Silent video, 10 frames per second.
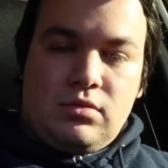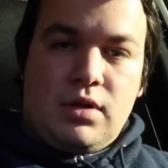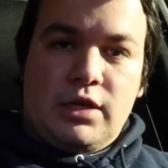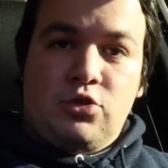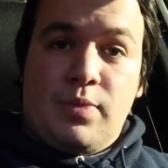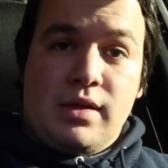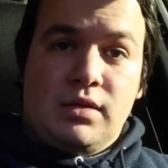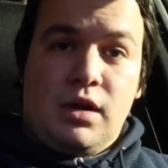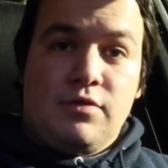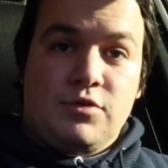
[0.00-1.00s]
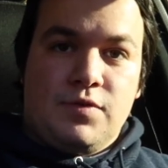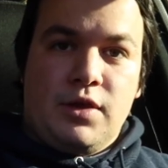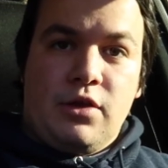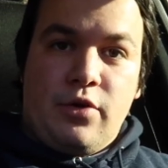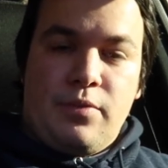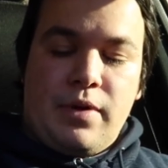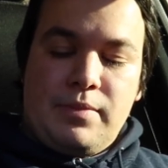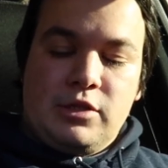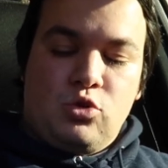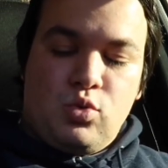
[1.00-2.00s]
well actually by the title of this video and
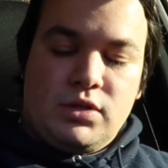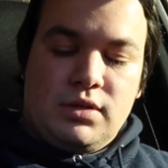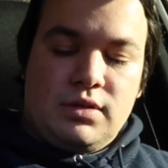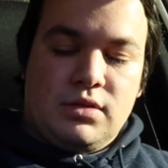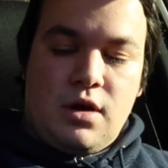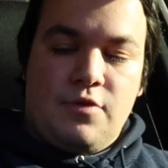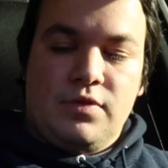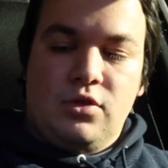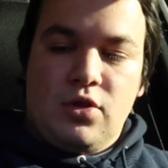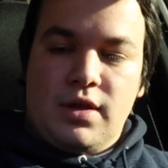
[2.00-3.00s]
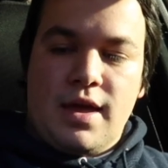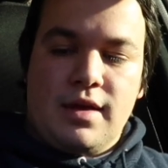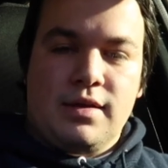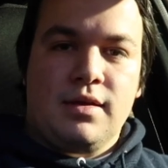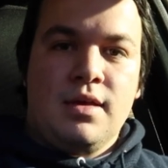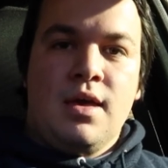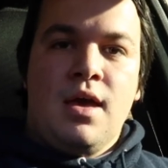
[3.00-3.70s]
by me twisting this off and looking at it,